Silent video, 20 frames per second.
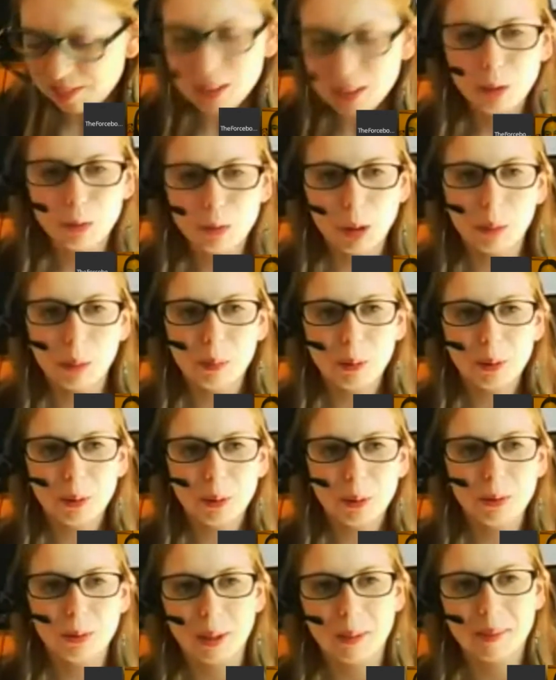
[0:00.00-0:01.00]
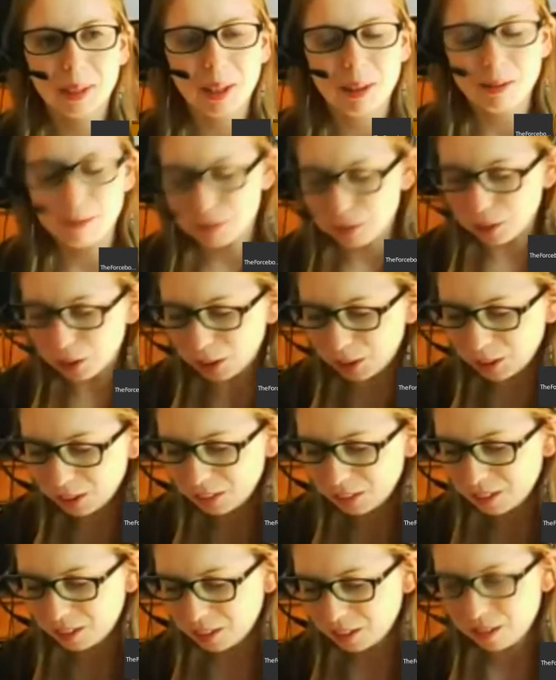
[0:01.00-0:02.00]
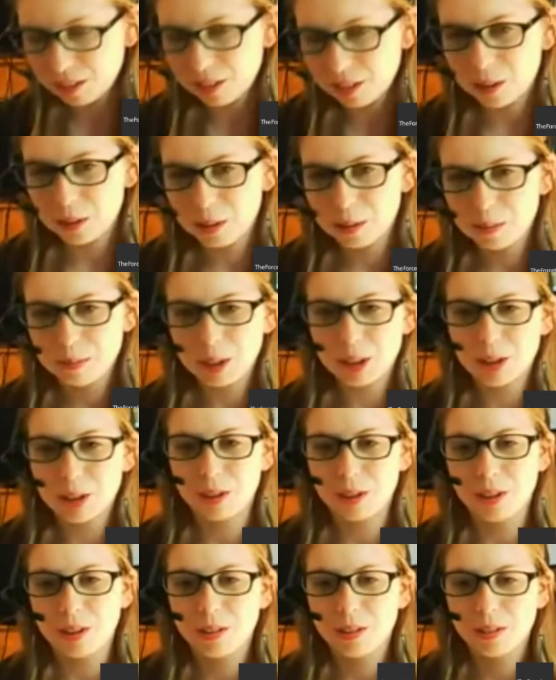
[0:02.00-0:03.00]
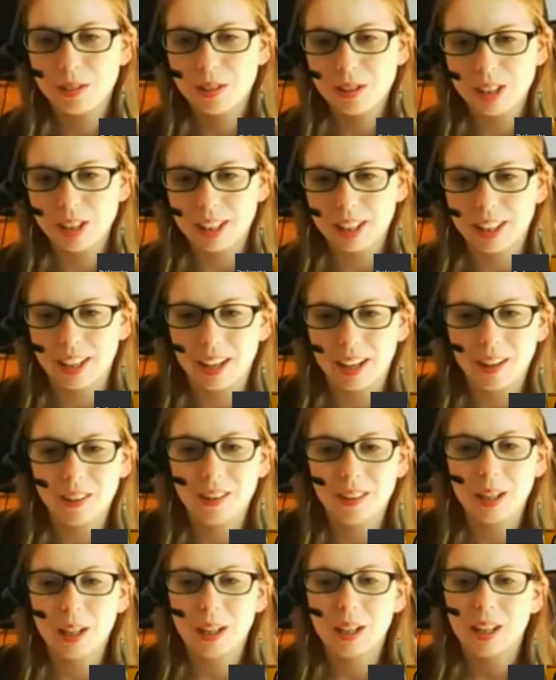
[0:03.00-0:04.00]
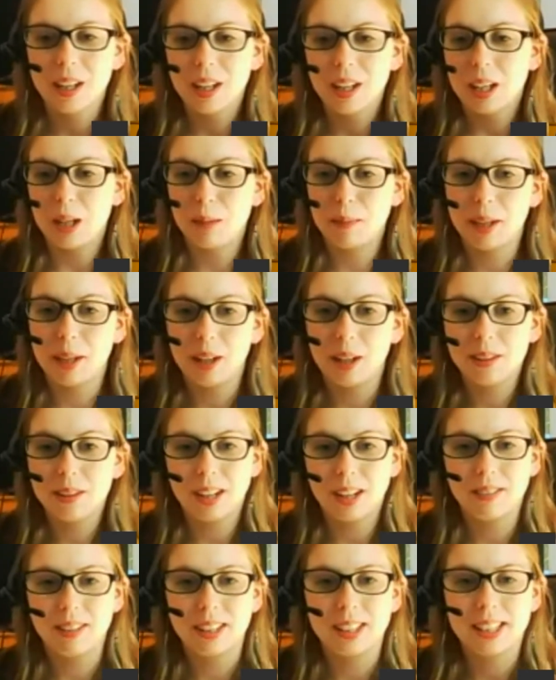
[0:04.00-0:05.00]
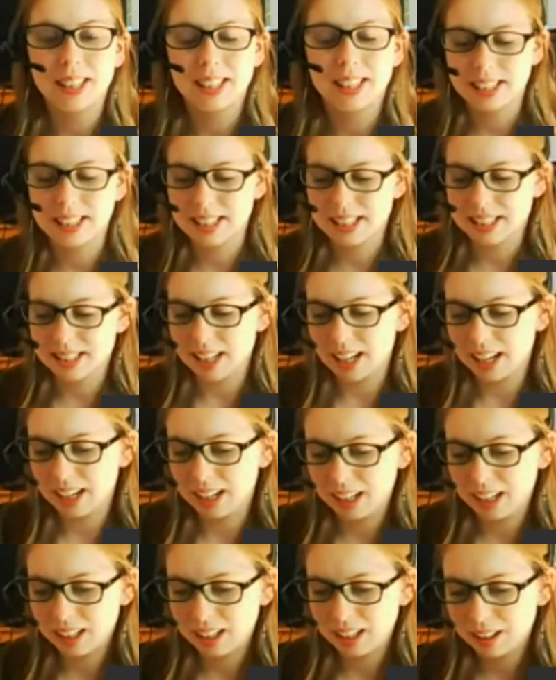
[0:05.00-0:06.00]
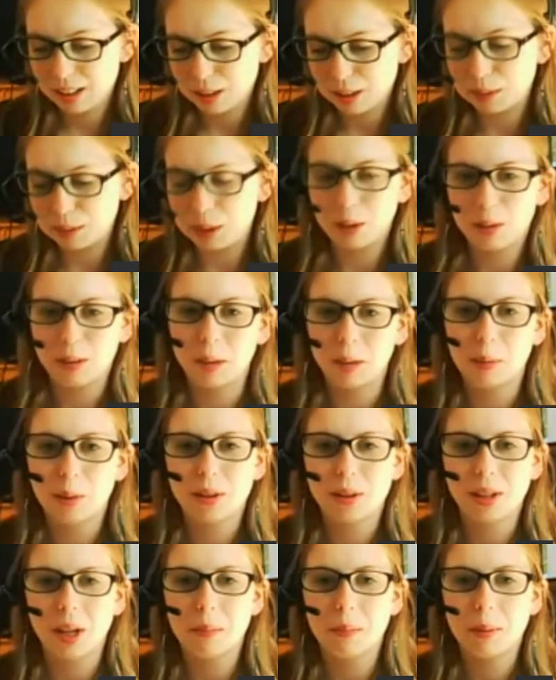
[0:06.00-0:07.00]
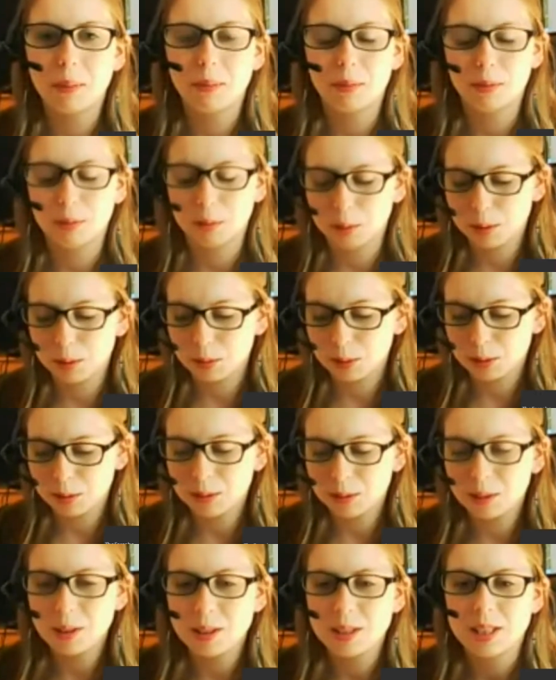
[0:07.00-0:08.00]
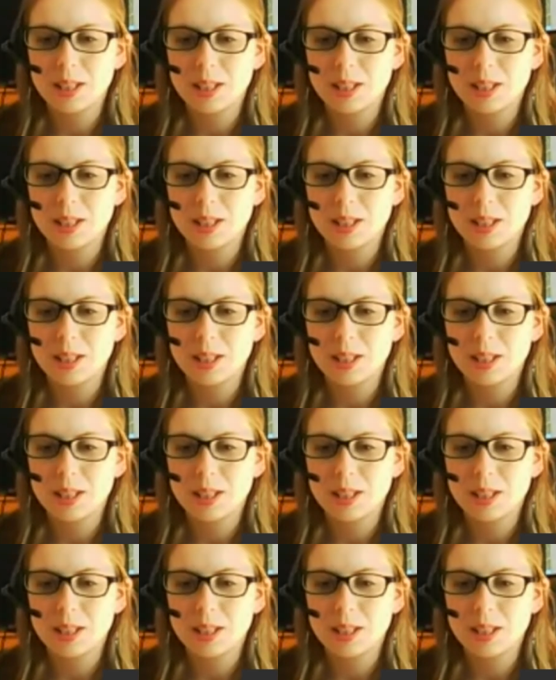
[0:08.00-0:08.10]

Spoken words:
Rebels will be coming out in fall, so make sure you check that out. Anybody else have anything to say about the Rebels topic before we switch on?